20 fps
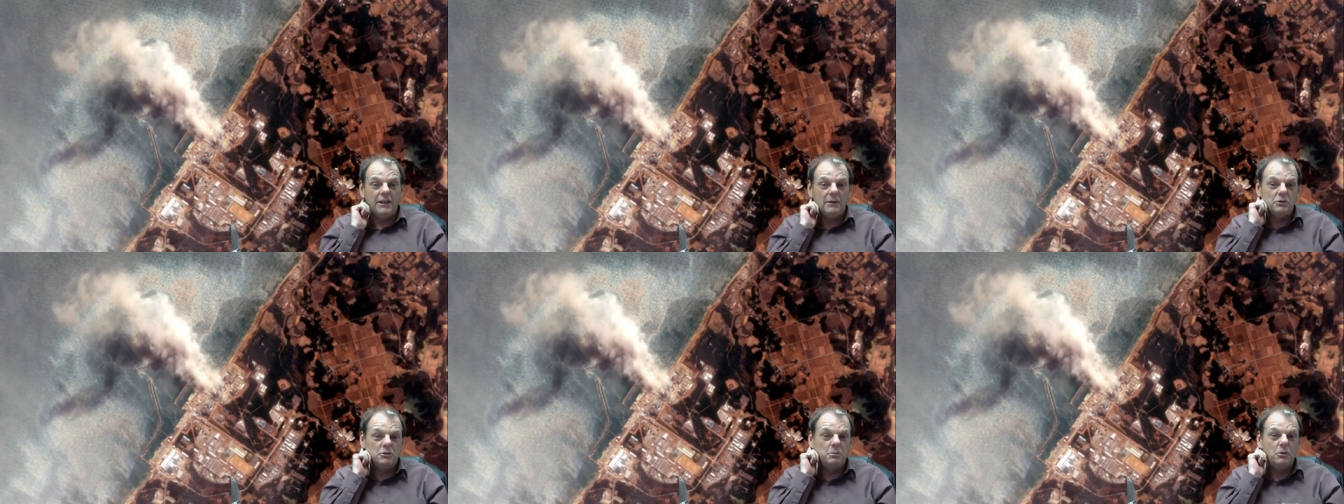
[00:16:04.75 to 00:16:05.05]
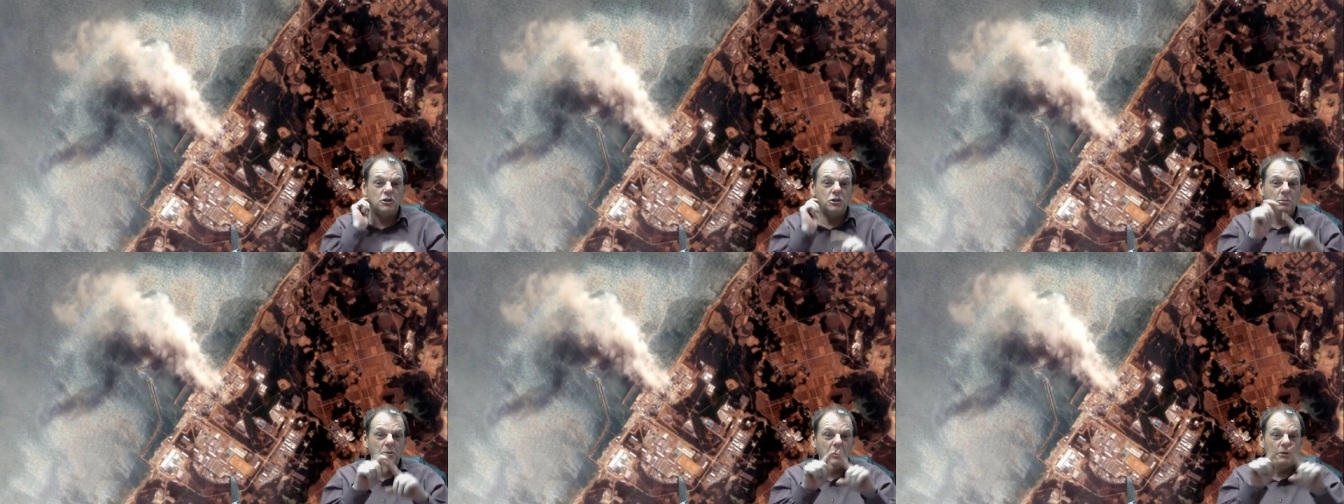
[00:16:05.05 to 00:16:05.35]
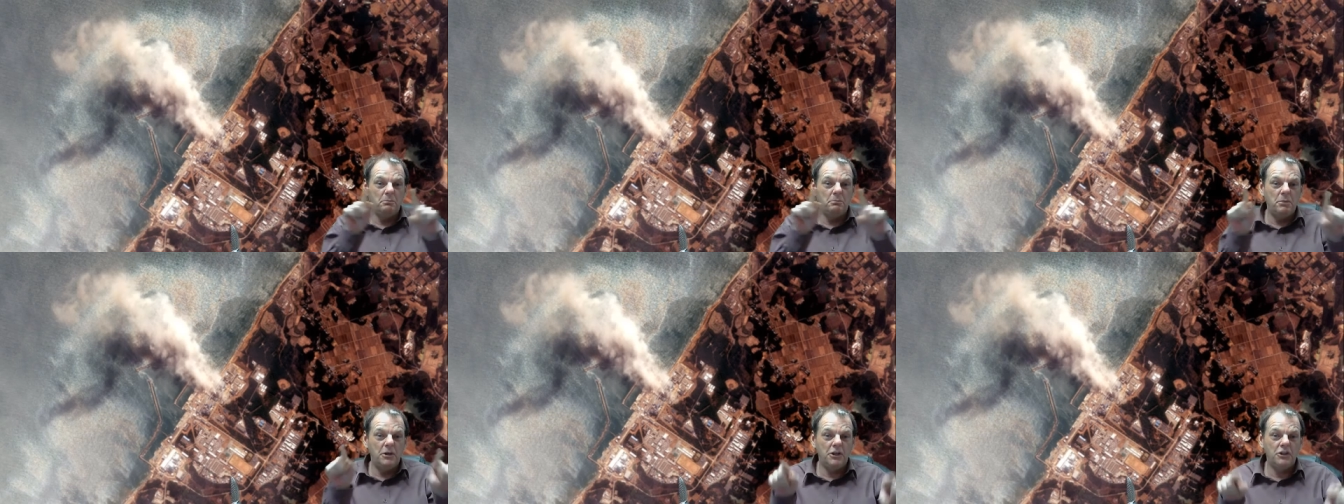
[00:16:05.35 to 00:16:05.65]
That was supposed to be
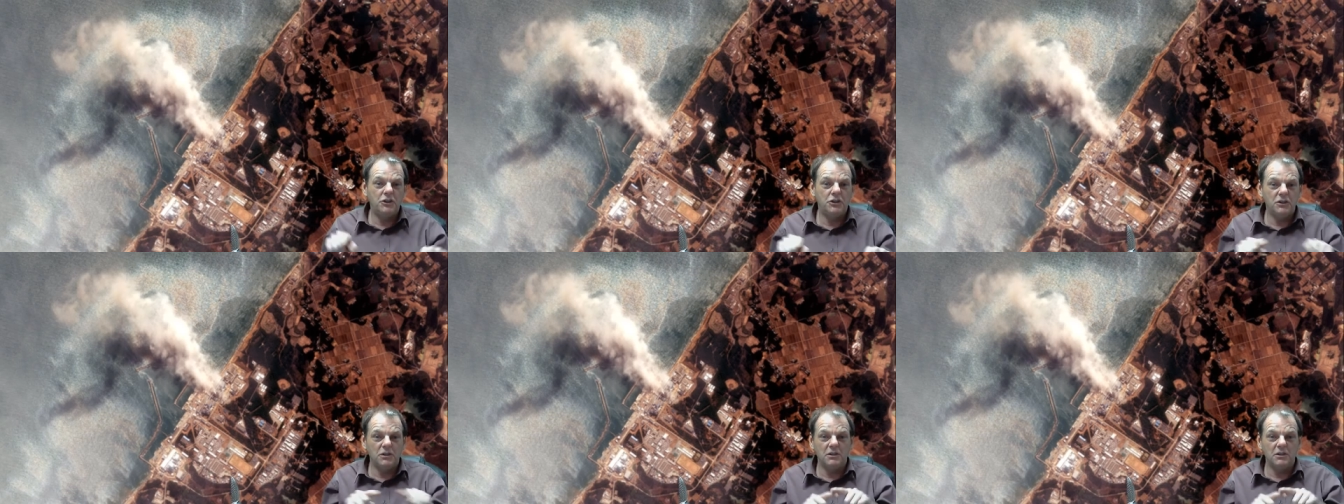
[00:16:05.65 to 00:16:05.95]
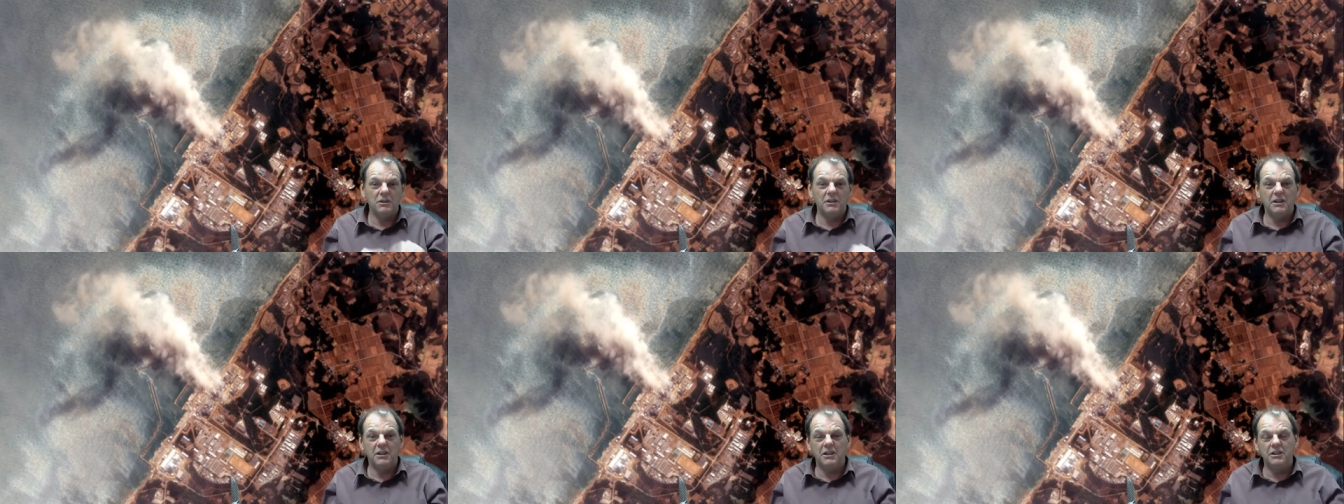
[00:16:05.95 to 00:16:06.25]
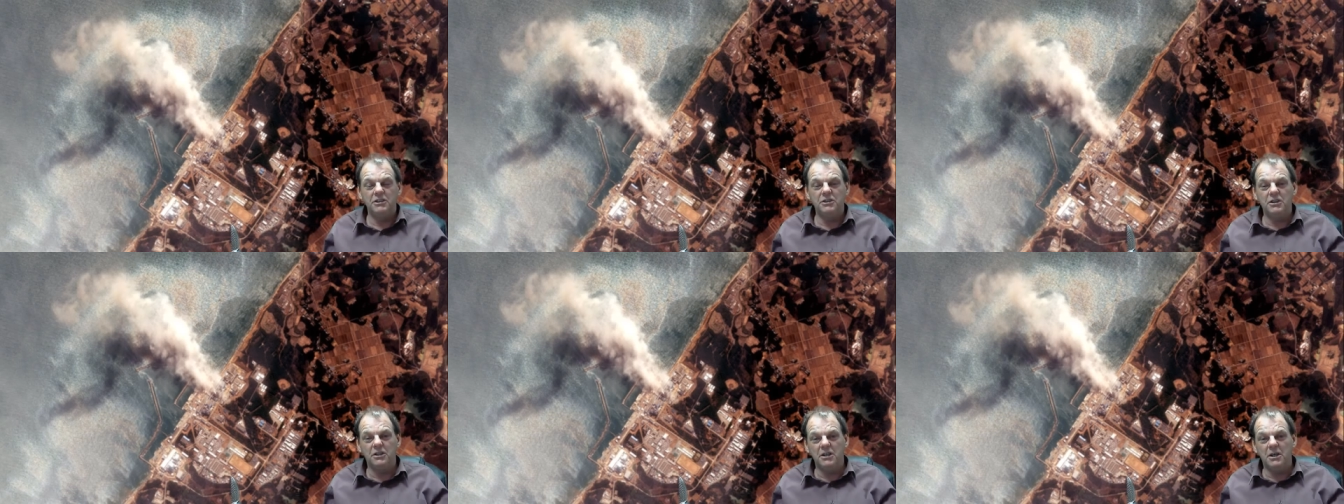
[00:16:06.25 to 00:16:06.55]
a picture that
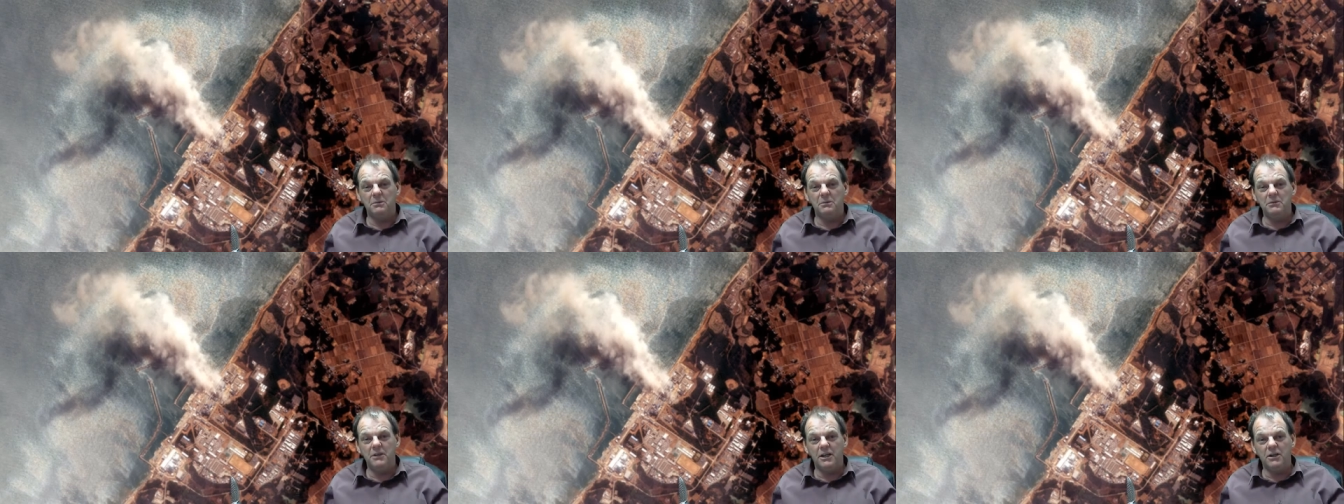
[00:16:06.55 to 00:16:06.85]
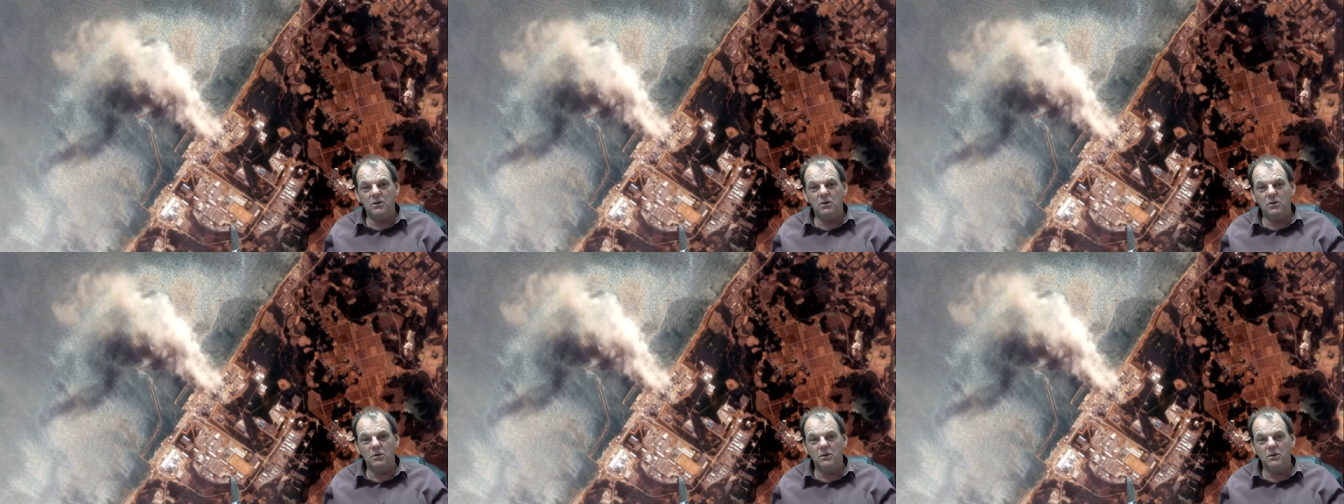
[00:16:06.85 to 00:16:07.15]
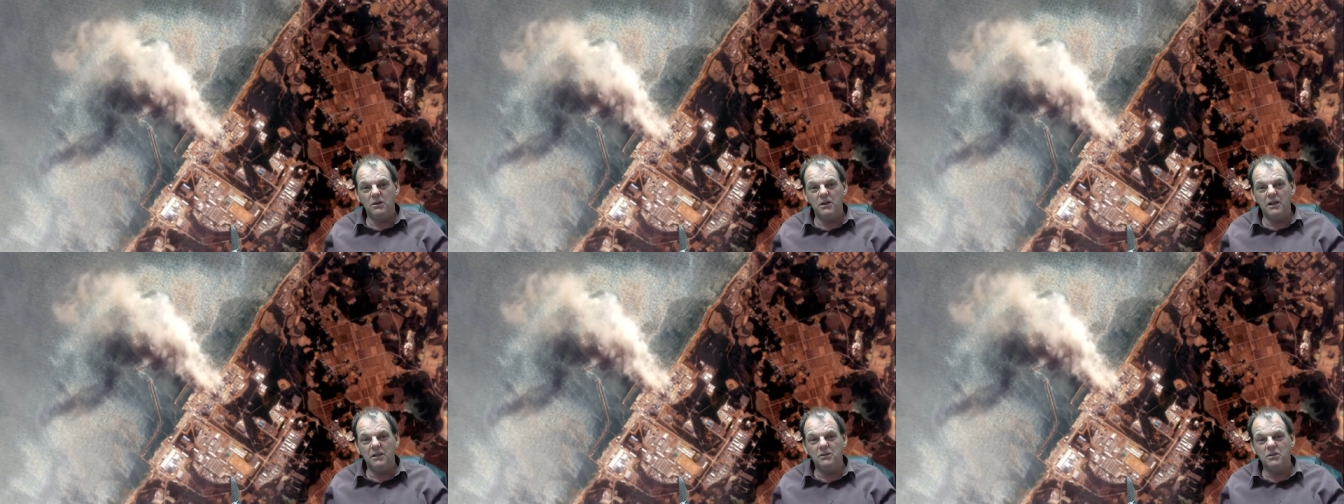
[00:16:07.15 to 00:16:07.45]
I stuck up in that
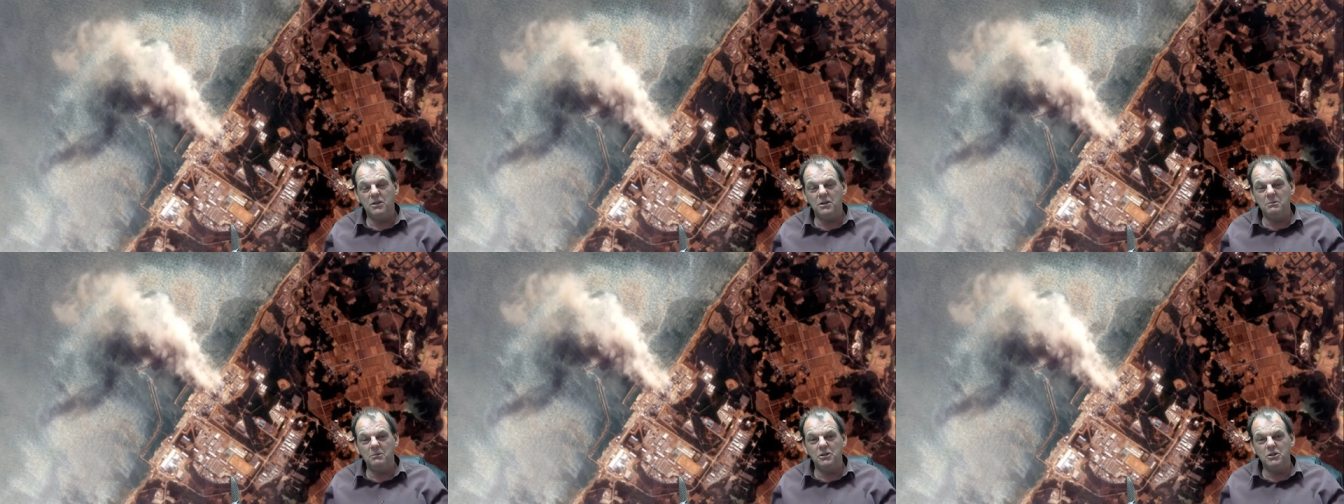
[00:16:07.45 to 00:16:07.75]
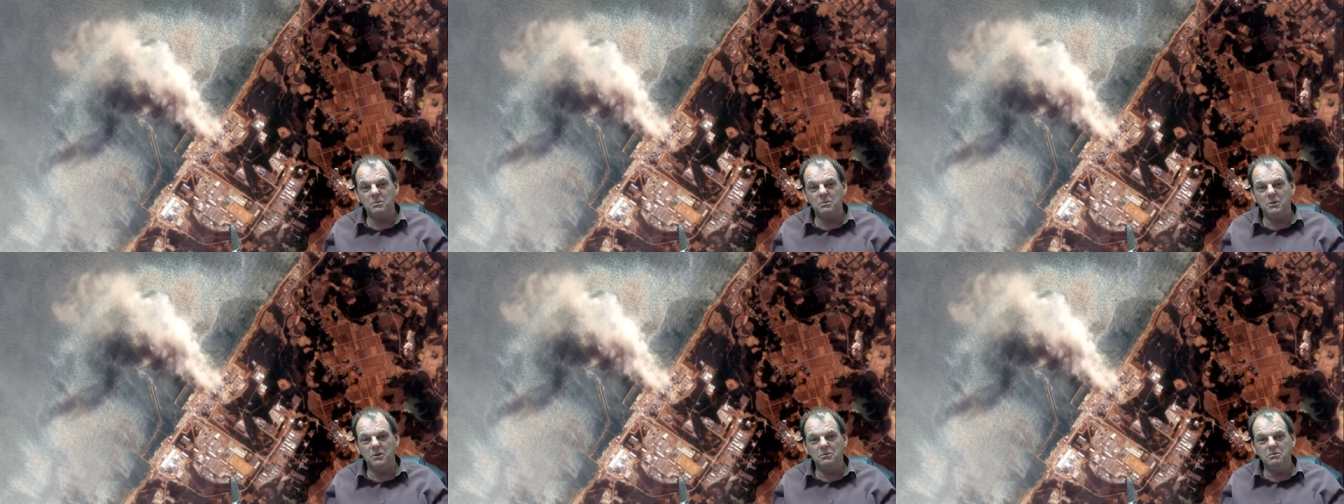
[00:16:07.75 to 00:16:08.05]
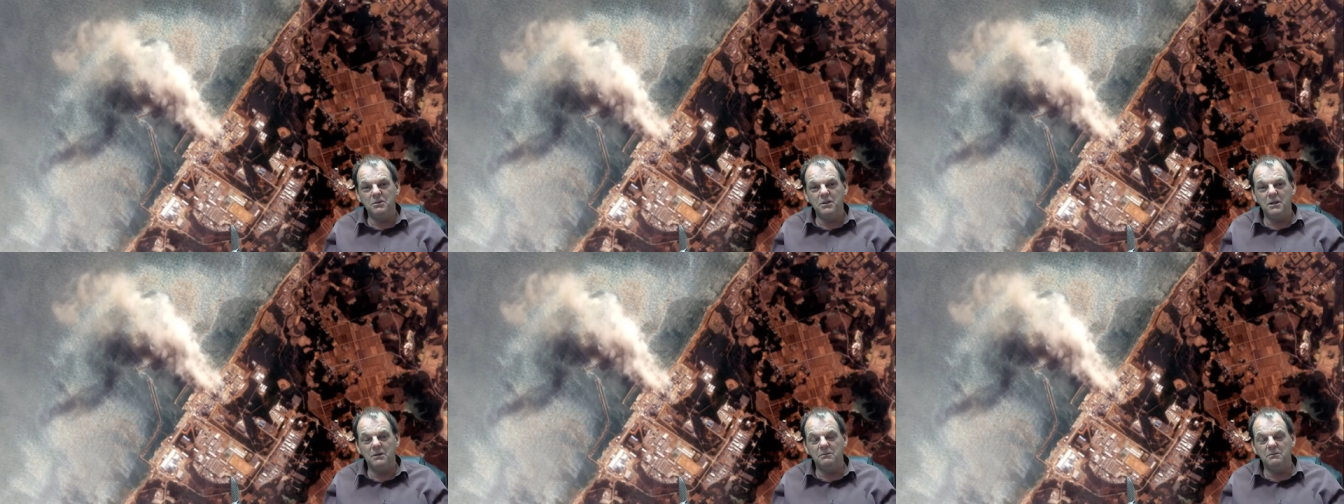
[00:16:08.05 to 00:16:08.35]
corner that time. I
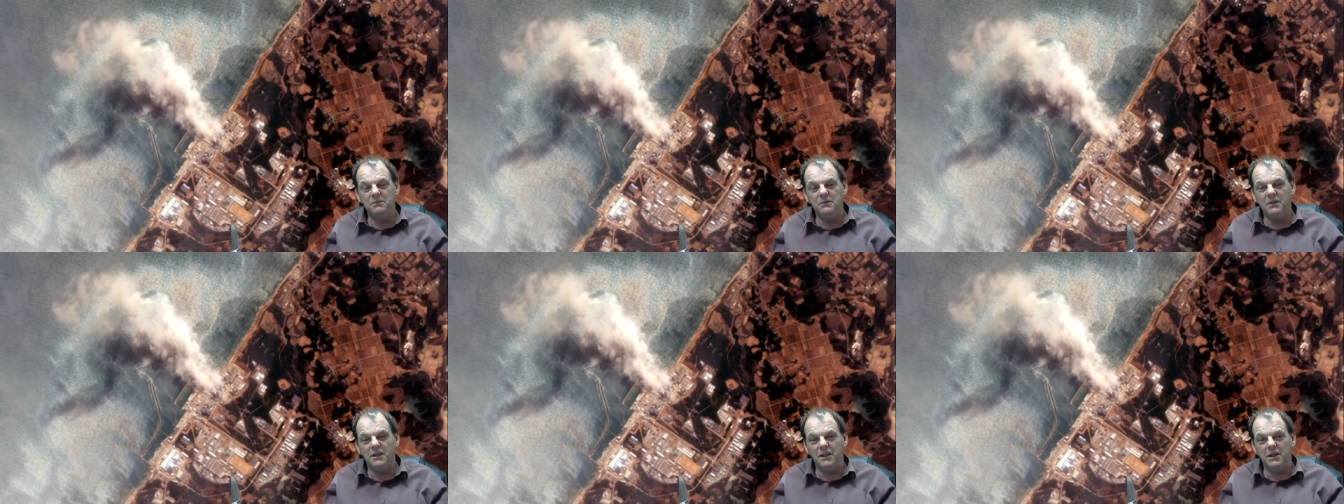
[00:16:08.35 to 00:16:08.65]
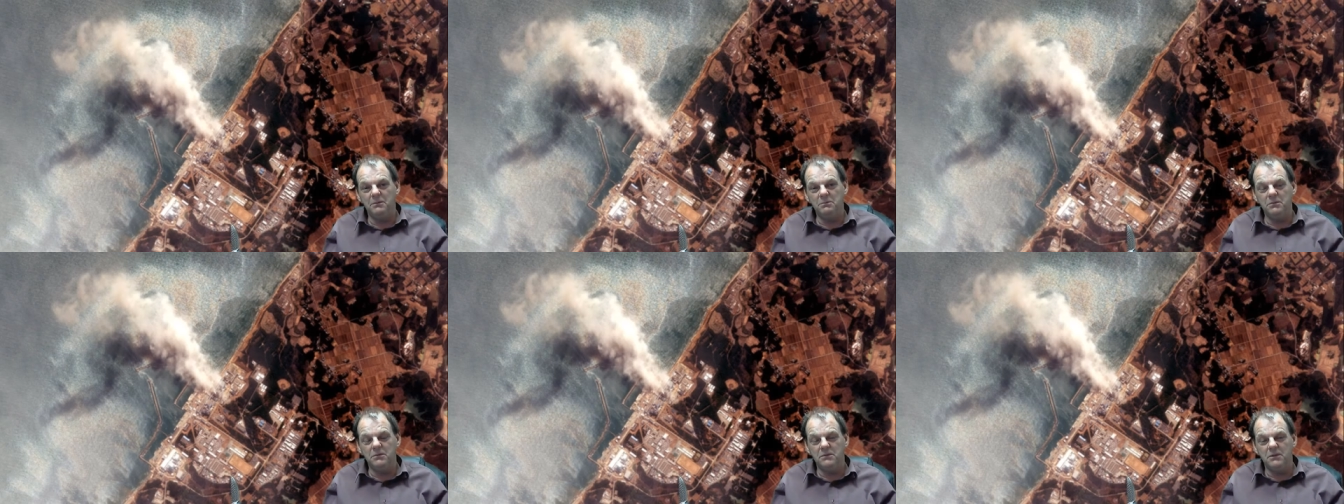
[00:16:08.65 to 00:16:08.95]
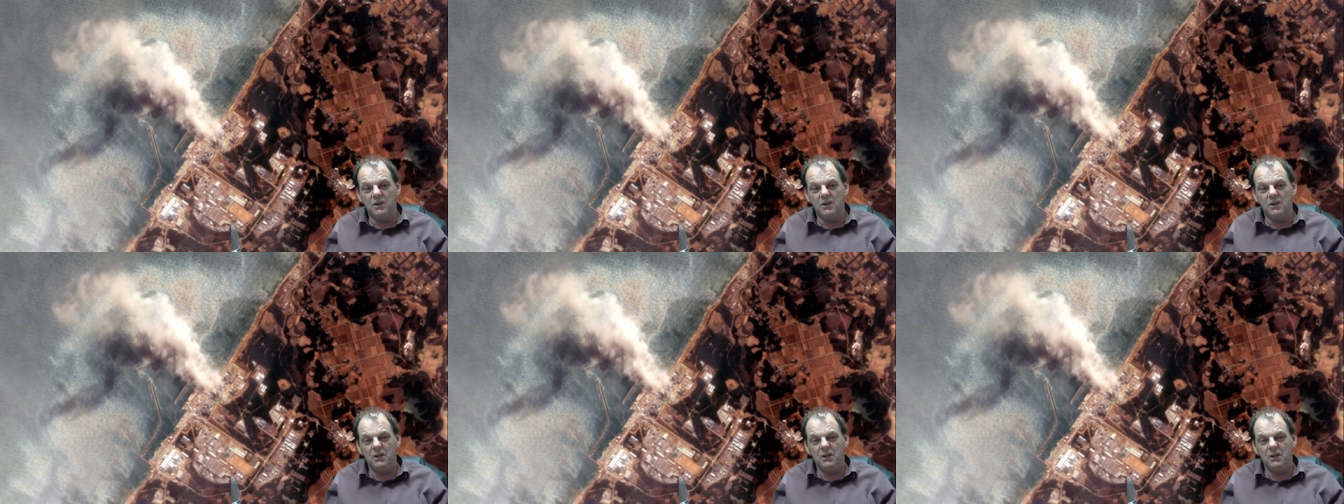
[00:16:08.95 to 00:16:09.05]
smurfed up. I kept.